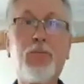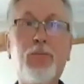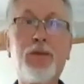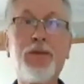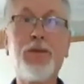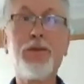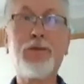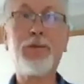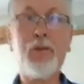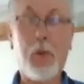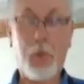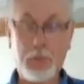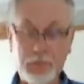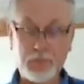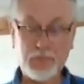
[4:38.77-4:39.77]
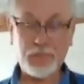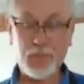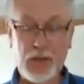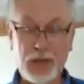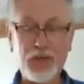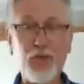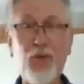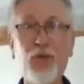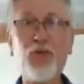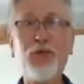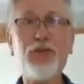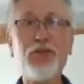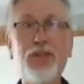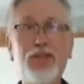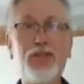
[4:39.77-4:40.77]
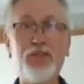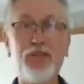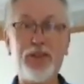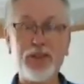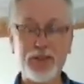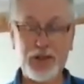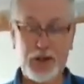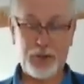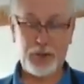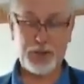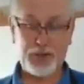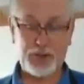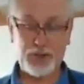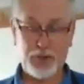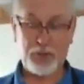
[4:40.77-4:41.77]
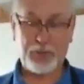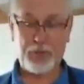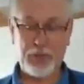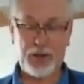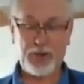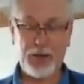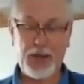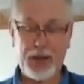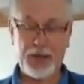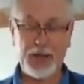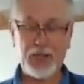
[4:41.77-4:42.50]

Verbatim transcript: That's all the difference I would do. But that is so moist,